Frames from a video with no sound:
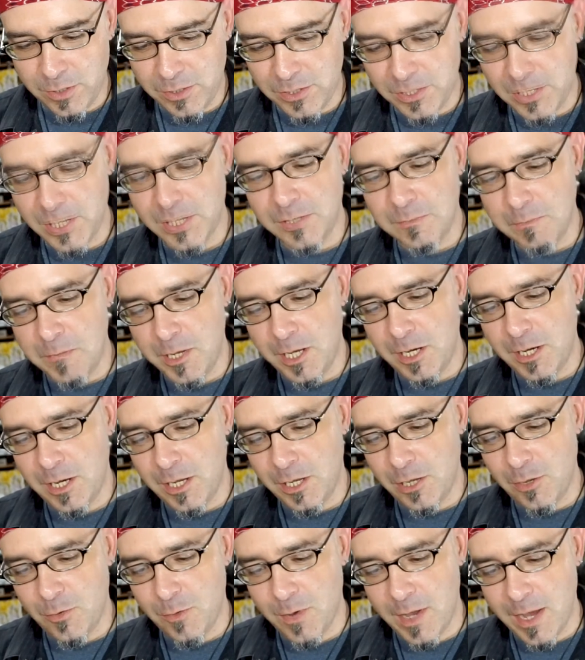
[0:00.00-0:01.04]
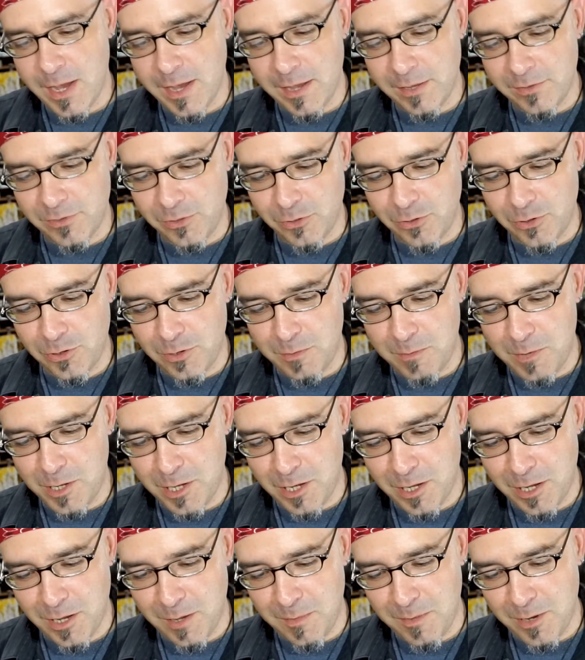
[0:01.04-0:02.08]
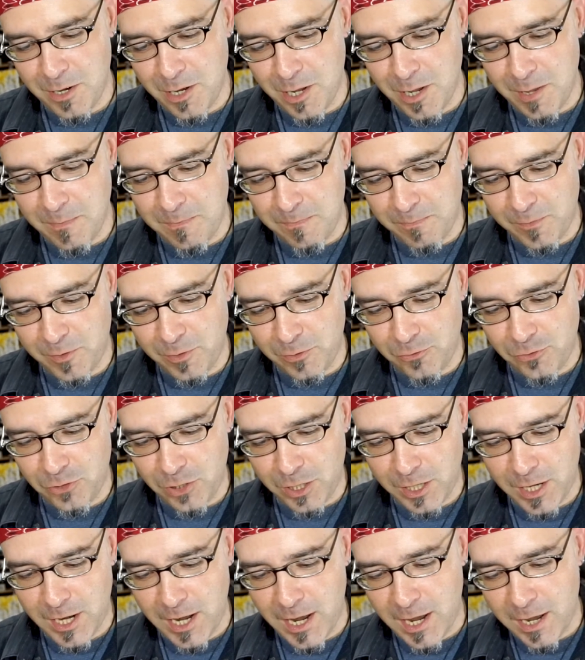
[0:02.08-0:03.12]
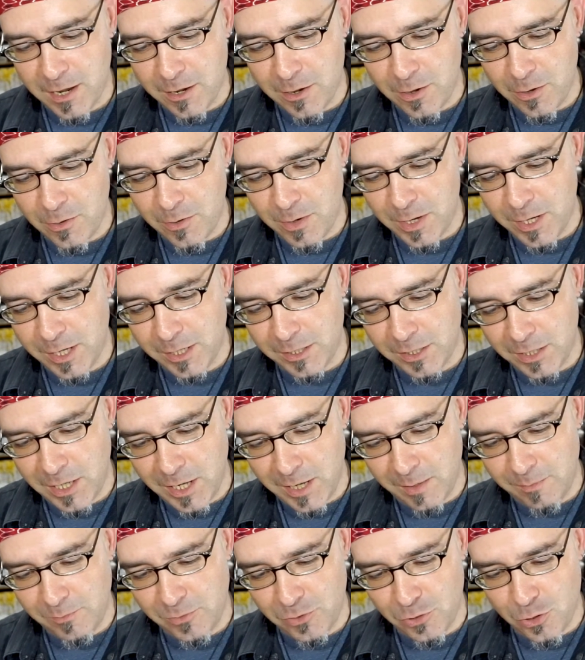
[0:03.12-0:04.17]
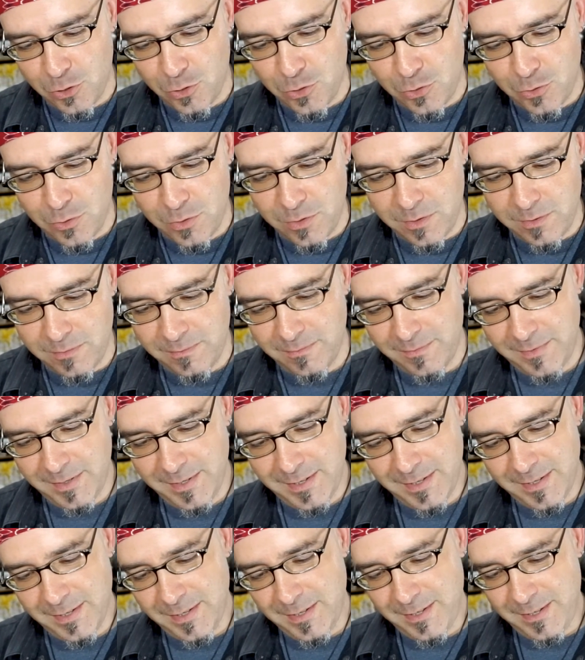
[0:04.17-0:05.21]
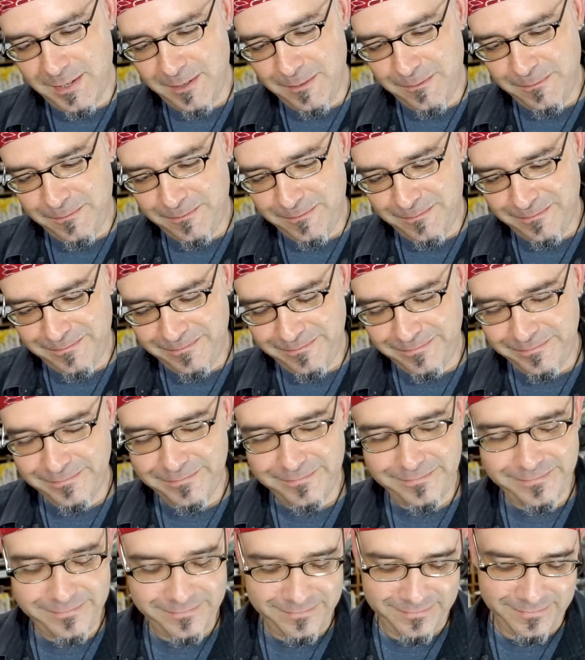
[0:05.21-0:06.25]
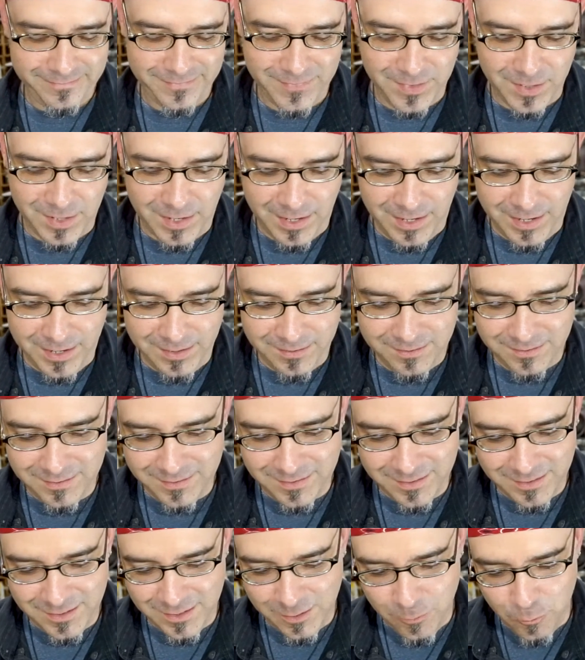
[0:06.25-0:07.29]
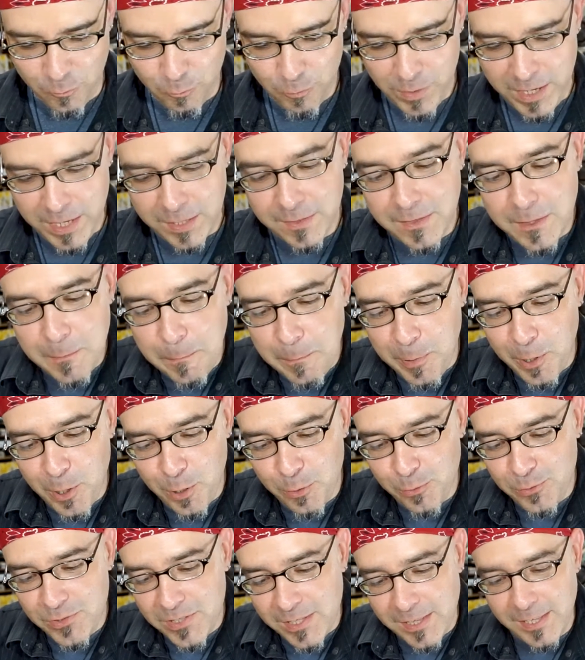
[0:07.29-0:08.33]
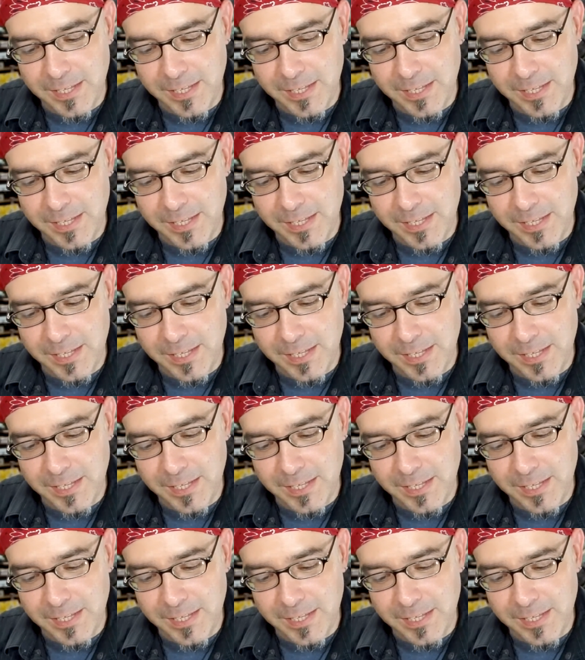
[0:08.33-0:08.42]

does this mean that you guys are gonna be coming up to Chicago anytime soon? Aw, she loves you. Yeah. Read the post,